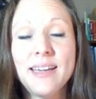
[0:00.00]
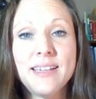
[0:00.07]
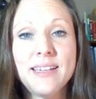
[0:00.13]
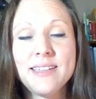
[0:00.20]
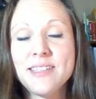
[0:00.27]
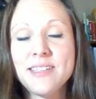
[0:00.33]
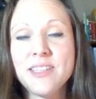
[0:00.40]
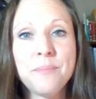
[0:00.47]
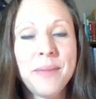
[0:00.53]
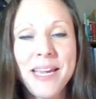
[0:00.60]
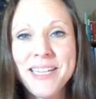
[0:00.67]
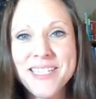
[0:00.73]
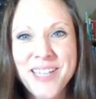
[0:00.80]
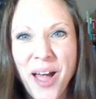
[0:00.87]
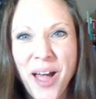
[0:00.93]
It is the
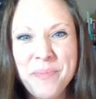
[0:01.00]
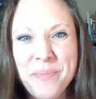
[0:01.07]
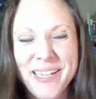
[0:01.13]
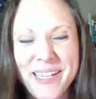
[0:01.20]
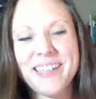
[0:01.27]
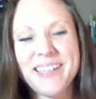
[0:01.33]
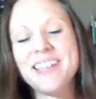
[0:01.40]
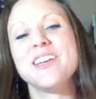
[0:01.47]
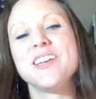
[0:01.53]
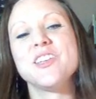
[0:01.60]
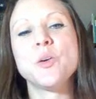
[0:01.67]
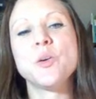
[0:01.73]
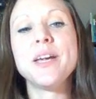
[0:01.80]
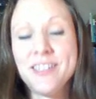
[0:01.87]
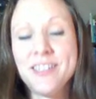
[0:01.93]
main topic.
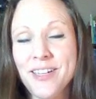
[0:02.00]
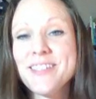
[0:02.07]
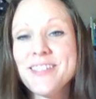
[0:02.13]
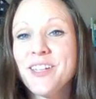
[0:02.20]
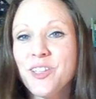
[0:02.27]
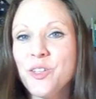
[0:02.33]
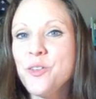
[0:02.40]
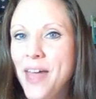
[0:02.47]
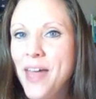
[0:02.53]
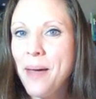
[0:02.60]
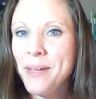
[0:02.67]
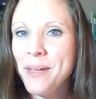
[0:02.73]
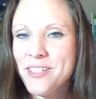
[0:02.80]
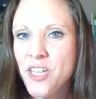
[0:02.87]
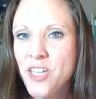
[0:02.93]
So it does include
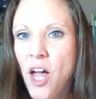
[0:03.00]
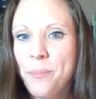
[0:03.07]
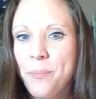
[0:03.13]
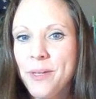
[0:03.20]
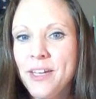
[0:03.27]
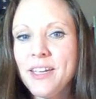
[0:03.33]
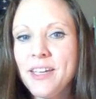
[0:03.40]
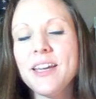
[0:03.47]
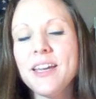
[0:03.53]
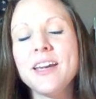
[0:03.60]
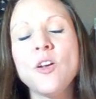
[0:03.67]
that main topic.